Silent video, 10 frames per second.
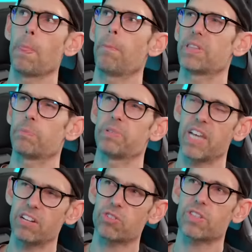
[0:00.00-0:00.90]
But the
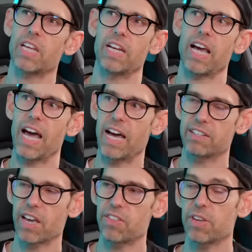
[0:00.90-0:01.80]
potential that it
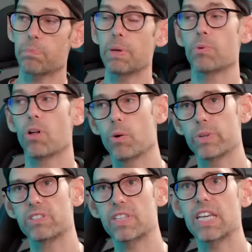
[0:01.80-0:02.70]
has, I think people
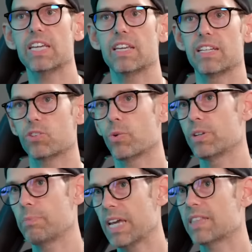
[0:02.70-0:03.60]
always think it's going
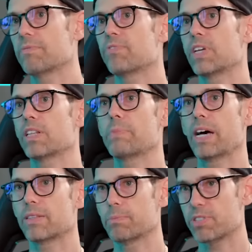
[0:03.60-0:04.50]
to make them feel
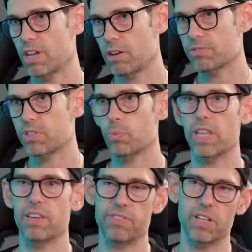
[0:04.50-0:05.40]
about themselves the way
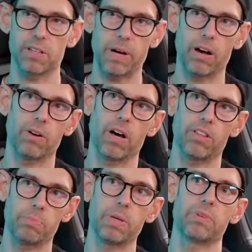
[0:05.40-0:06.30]
they feel about
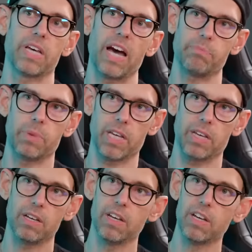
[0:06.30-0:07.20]
other people that have
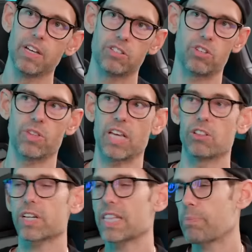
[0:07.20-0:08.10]
money. So they
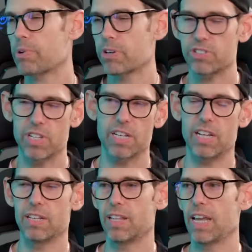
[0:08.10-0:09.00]
look at that person
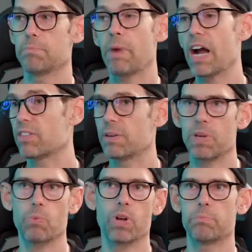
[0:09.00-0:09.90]
and they admire them,
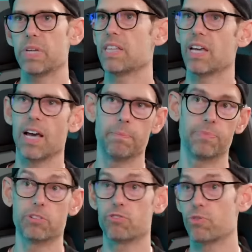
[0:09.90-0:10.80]
they want to be them,
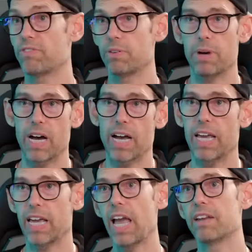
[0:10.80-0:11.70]
they're driven
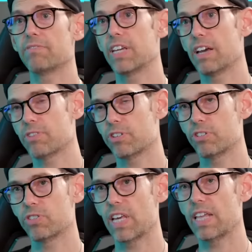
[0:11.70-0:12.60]
by envy. I've heard
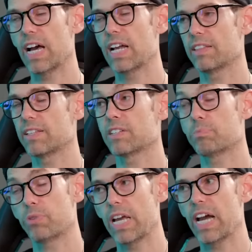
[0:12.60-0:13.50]
you say that. Yes. I think that's
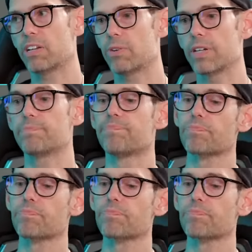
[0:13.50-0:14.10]
pretty accurate.